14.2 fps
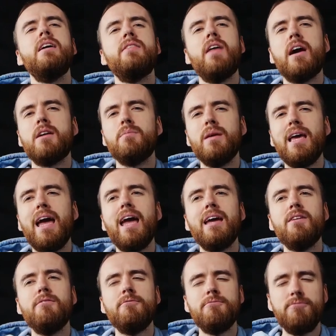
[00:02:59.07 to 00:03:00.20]
That can be
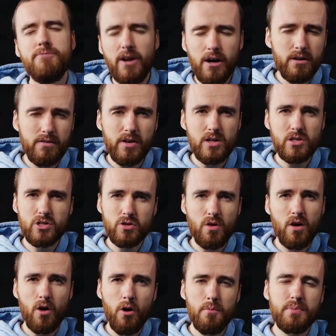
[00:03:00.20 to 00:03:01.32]
a very, very
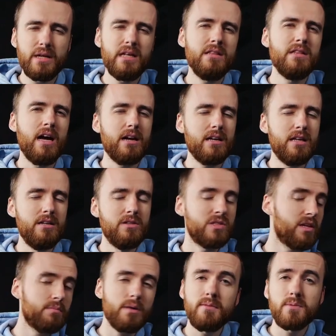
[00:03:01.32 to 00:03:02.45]
strong opening that can
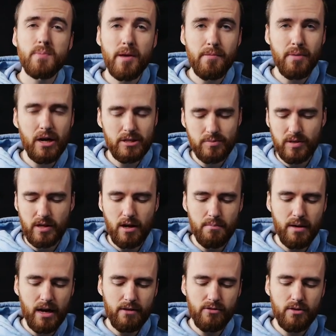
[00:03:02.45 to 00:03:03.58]
sometimes be impossible to come
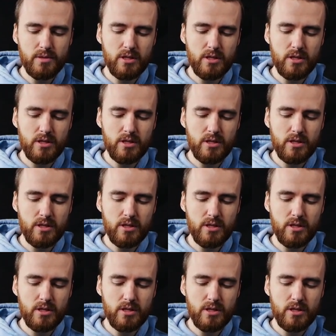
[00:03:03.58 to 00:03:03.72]
back from.